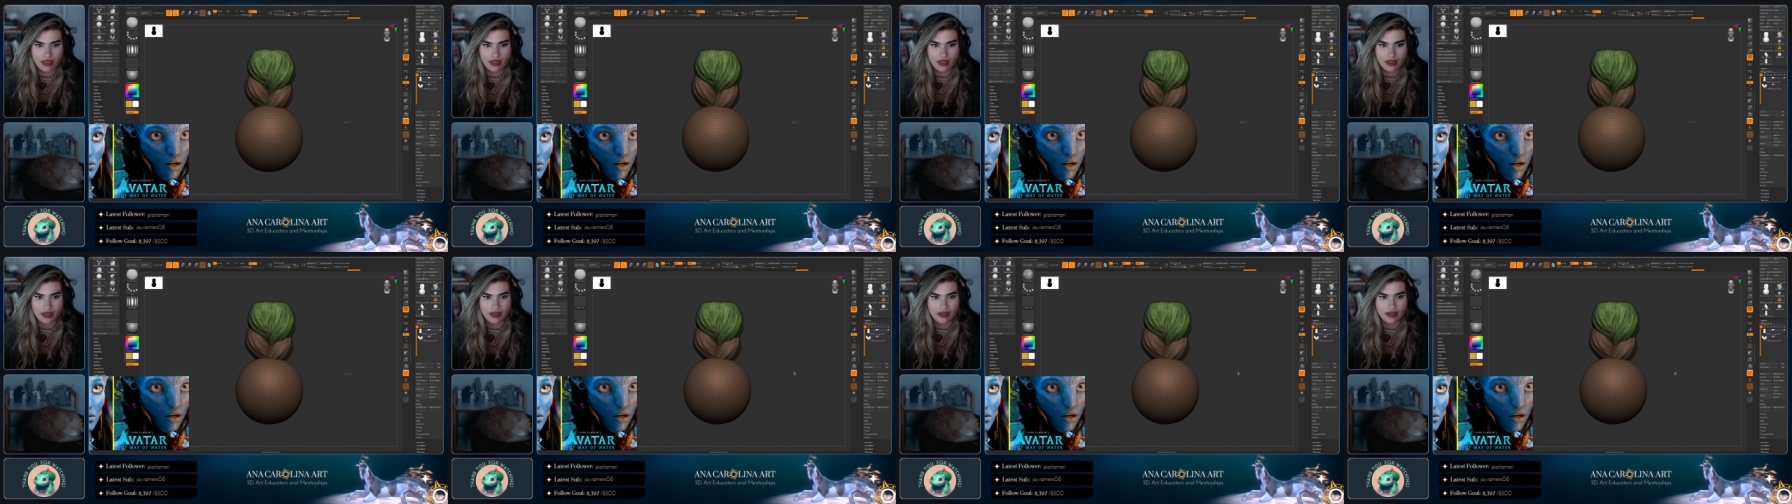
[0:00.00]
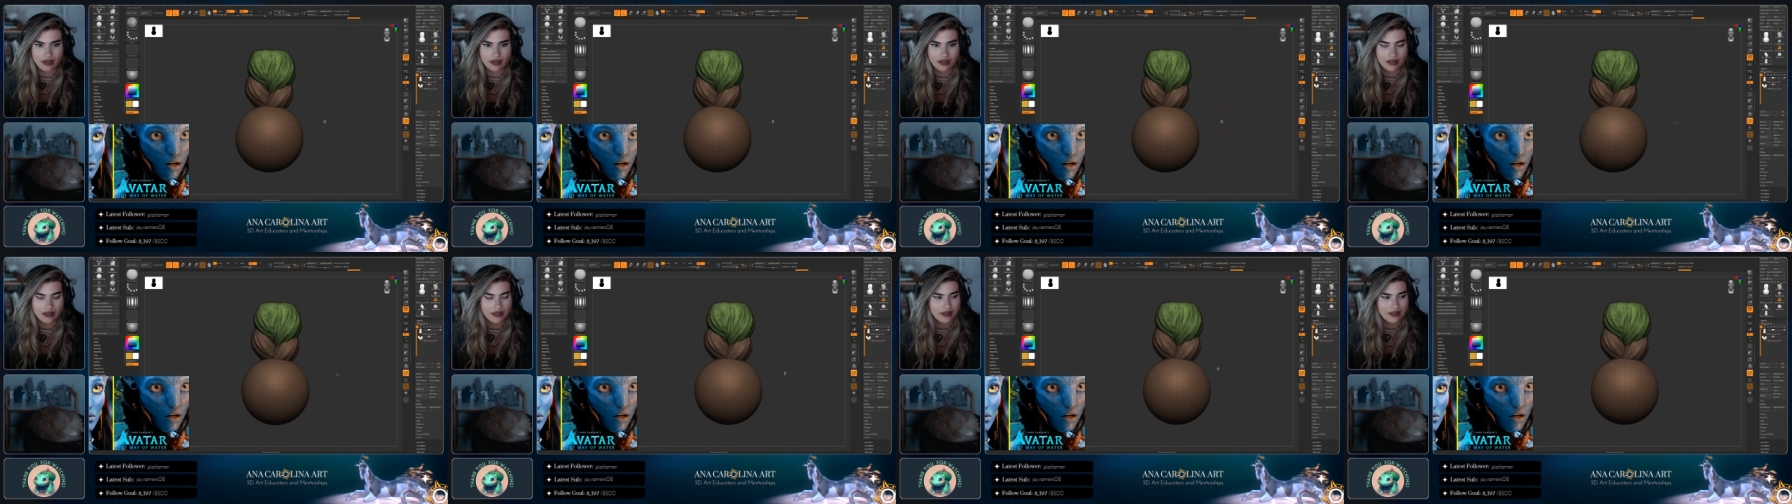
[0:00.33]

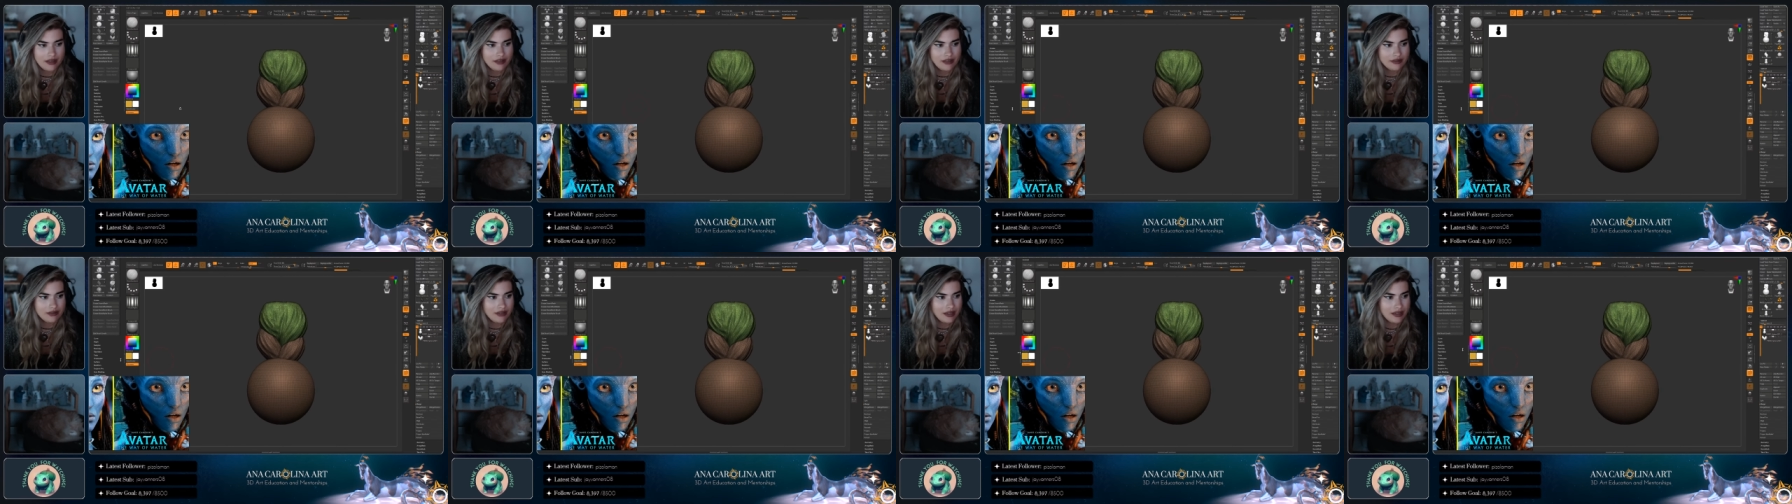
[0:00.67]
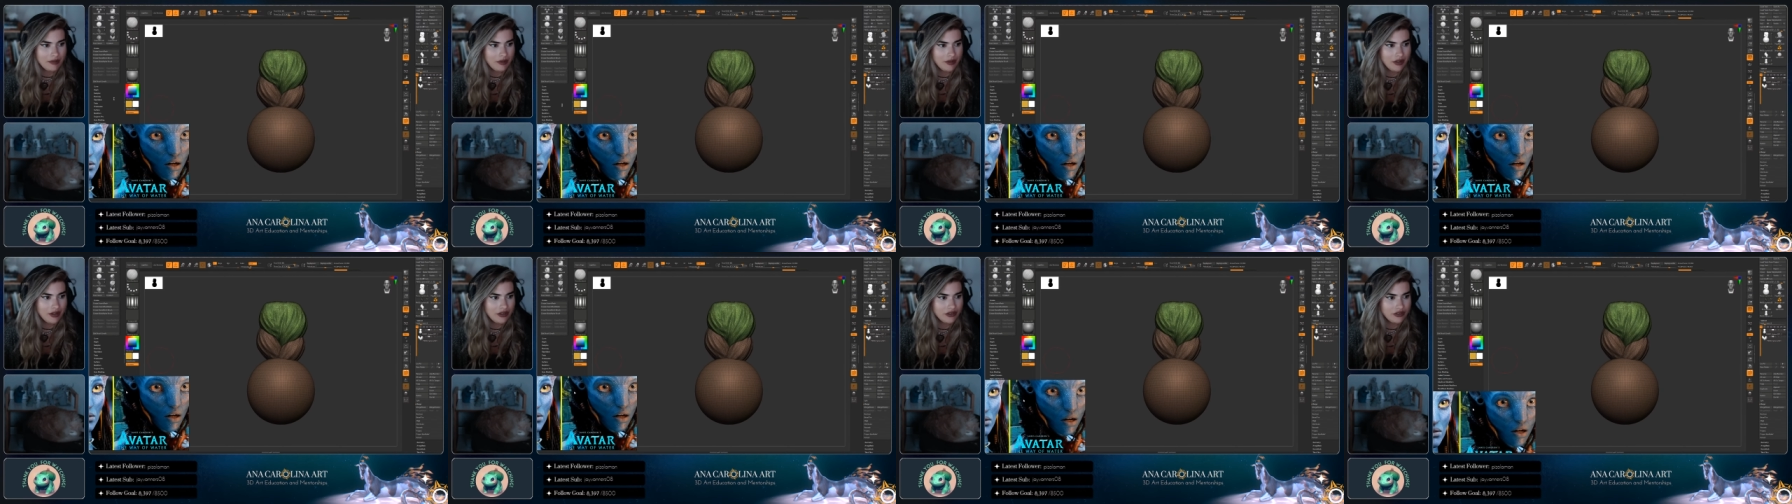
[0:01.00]
Okay.
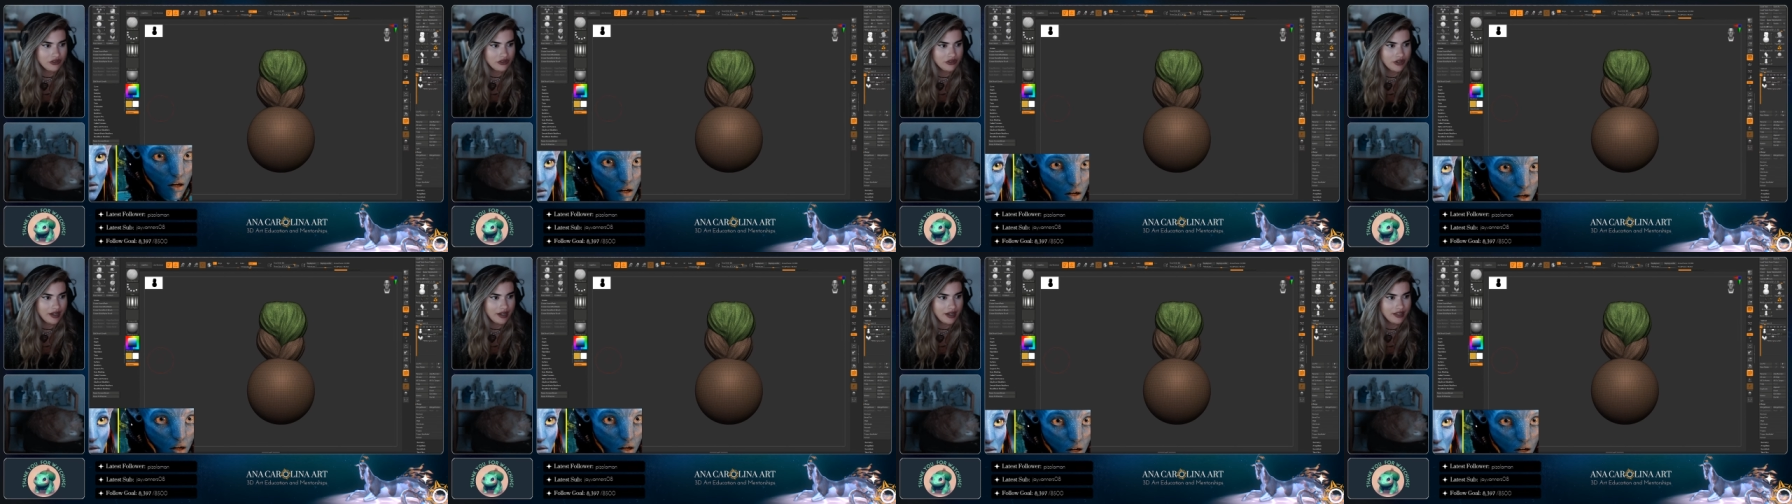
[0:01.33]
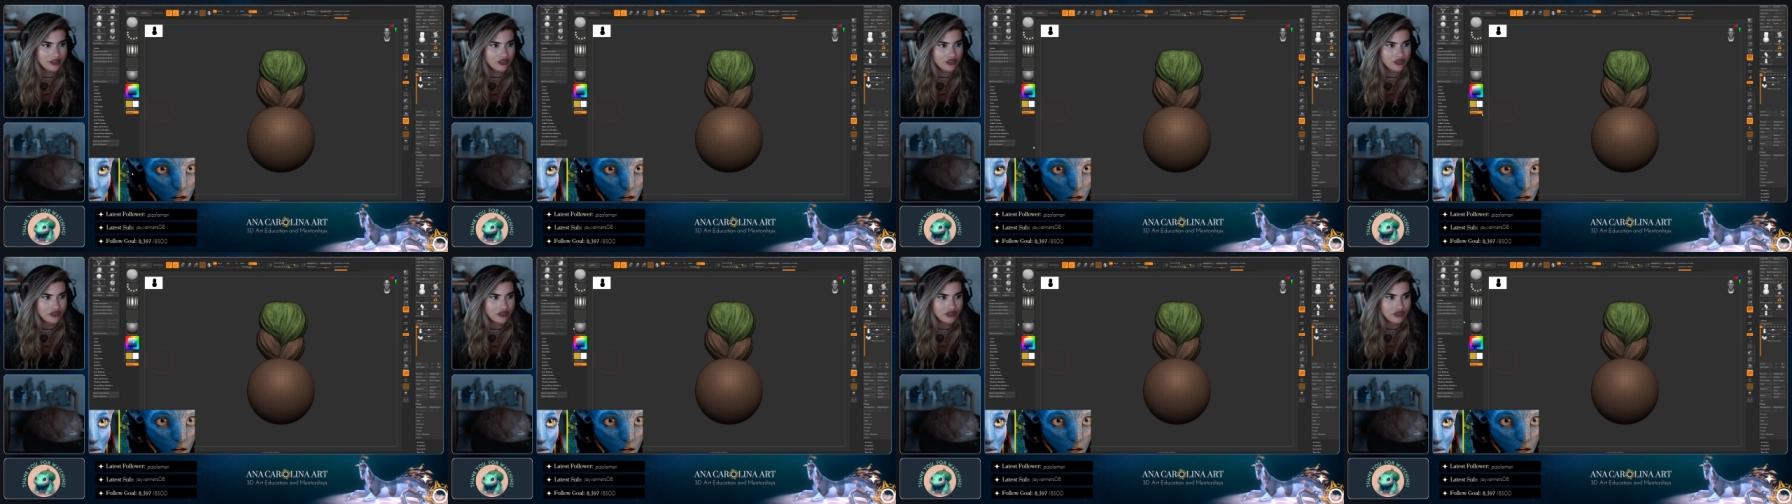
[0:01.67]
Then I'm going to try
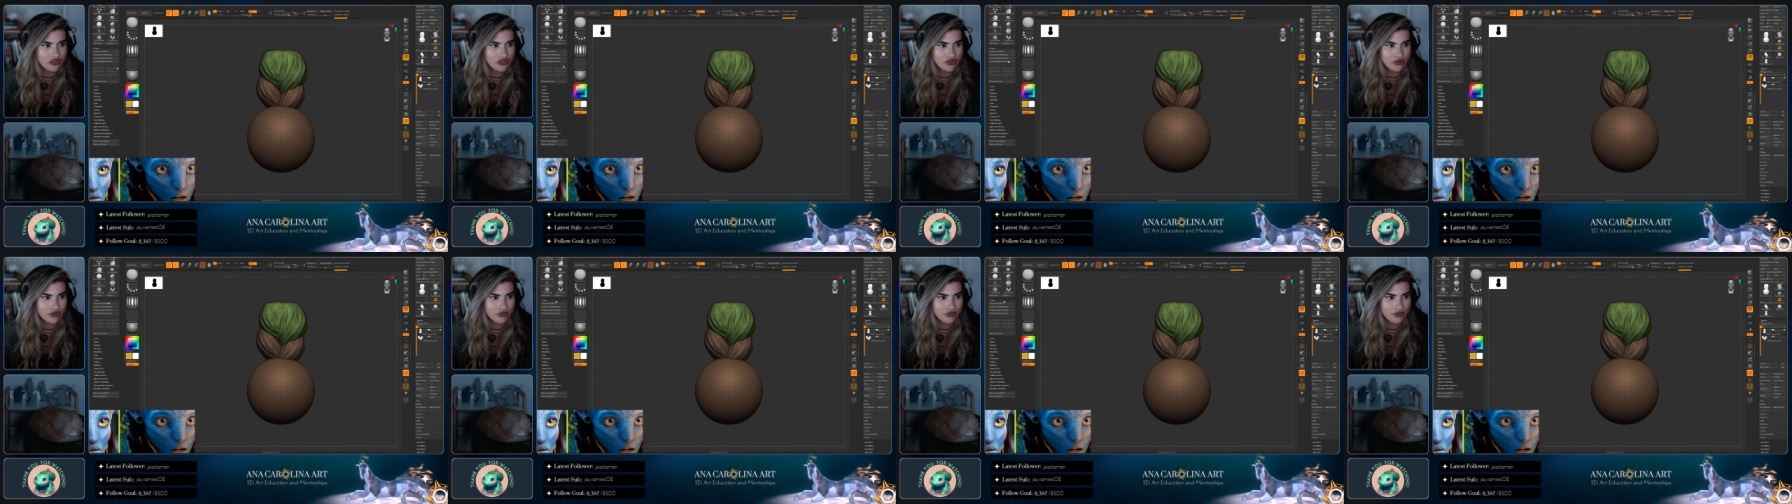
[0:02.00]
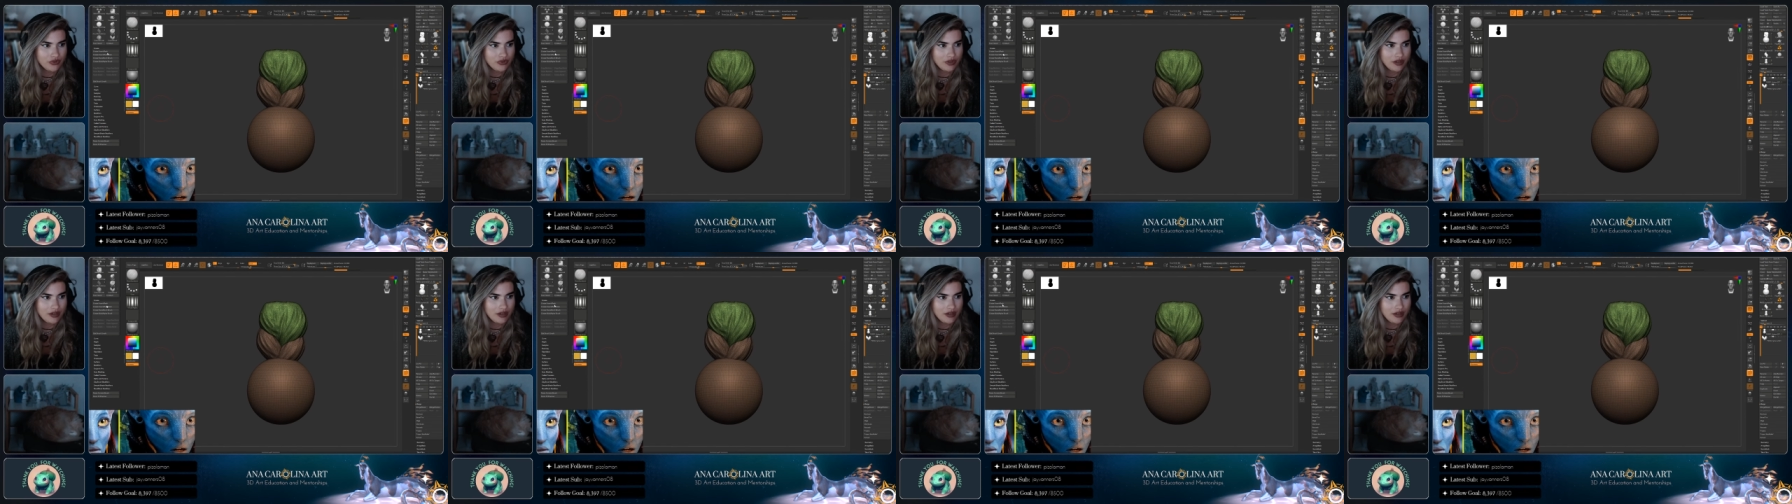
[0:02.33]
to
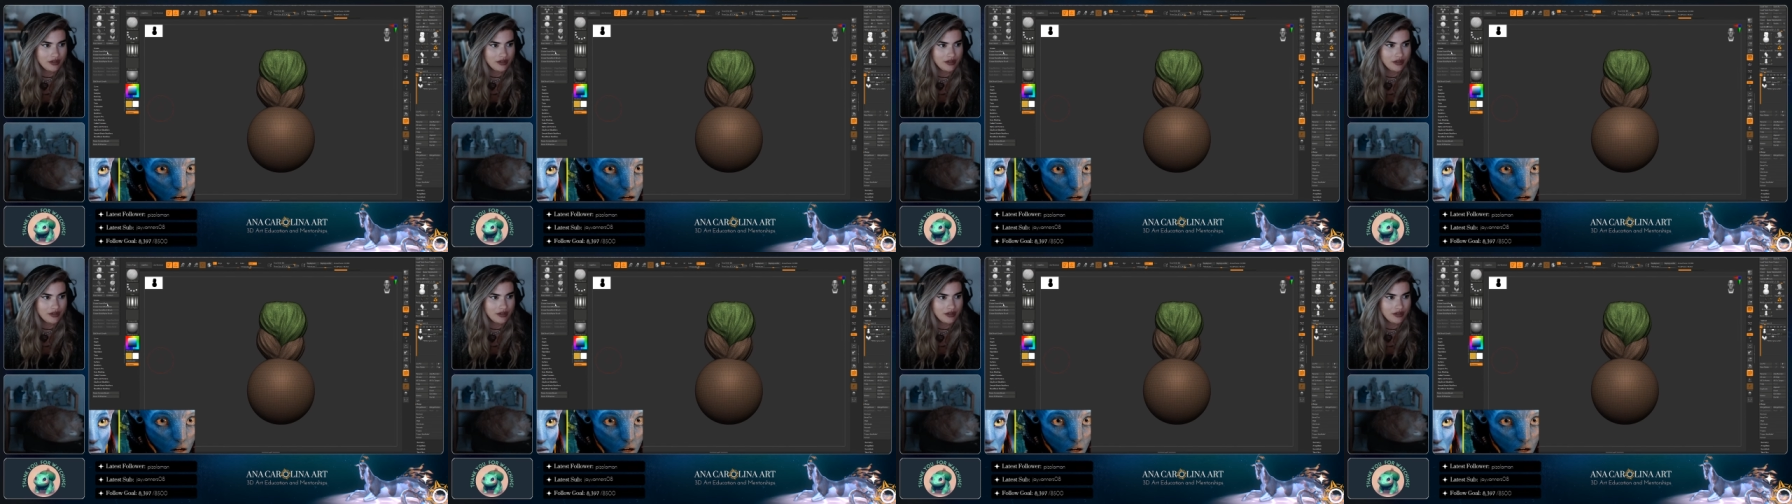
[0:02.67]
do